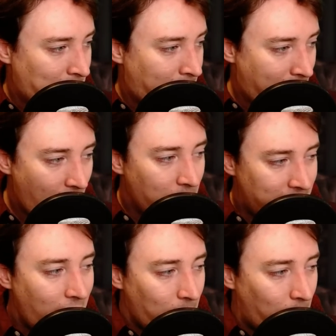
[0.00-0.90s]

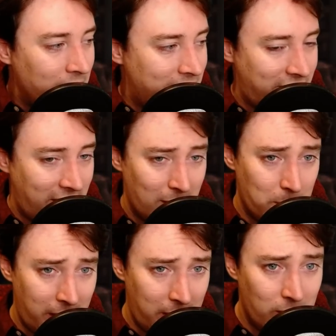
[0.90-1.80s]
They'll want to
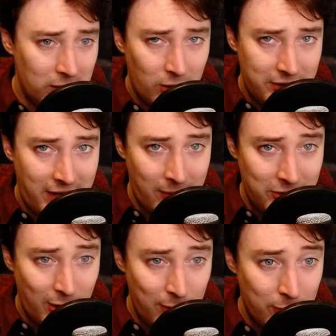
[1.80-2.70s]
celebrate when lockdown is
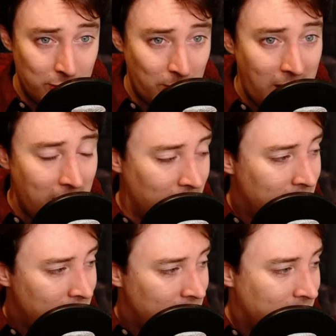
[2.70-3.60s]
over as well,
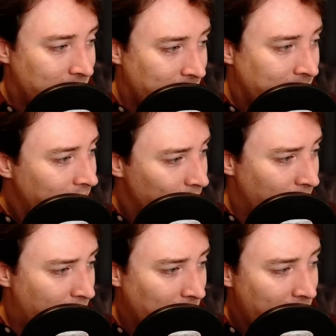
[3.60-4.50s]
with
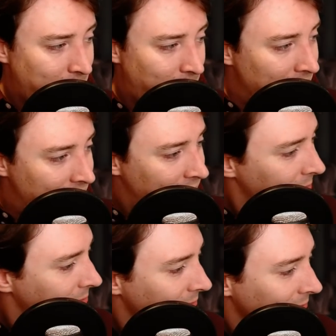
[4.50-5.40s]
a blood feast.
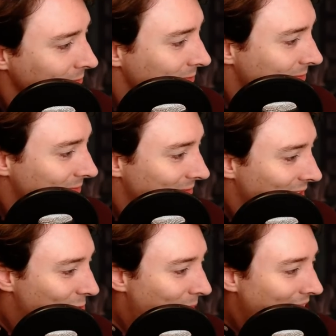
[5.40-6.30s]

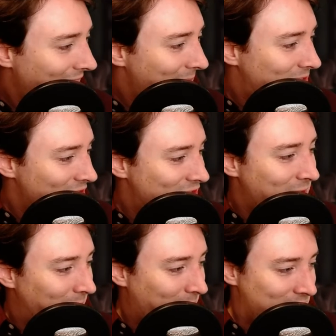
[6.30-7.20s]
Rebecca M says,
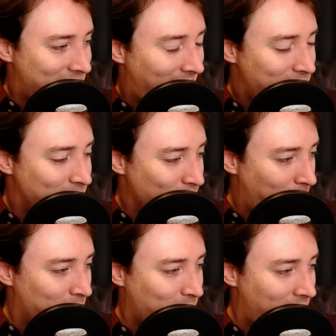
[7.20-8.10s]
genuine question, how do you enjoy
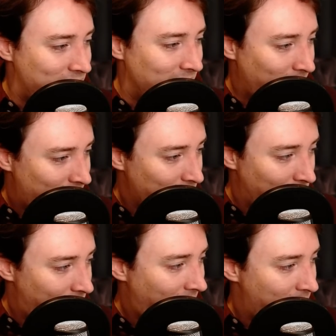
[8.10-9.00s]
Persuasion, Luke? It's one of my
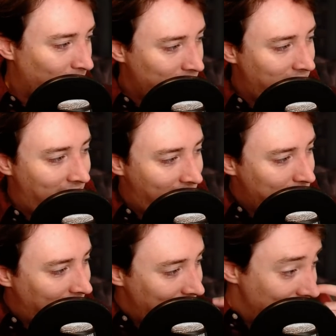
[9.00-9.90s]
favourite Austin
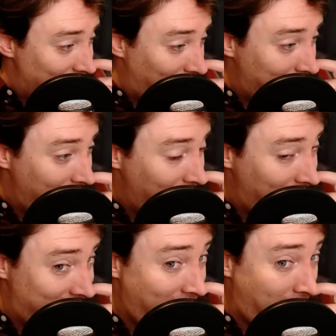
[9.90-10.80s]
adaptations, so I'm
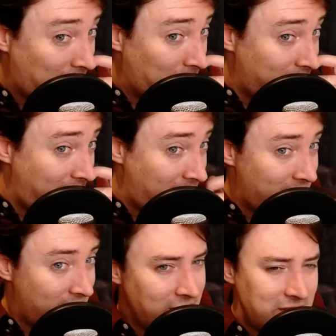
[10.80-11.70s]
curious. Yeah, I got the
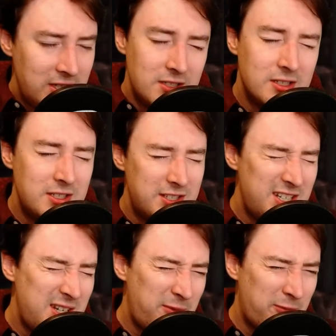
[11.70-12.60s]

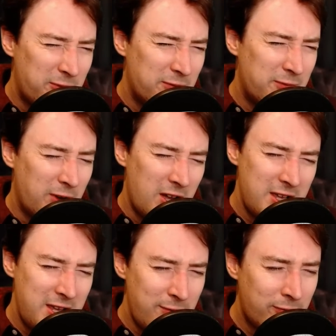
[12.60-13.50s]
1994
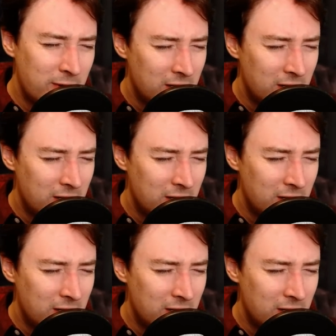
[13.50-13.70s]
5.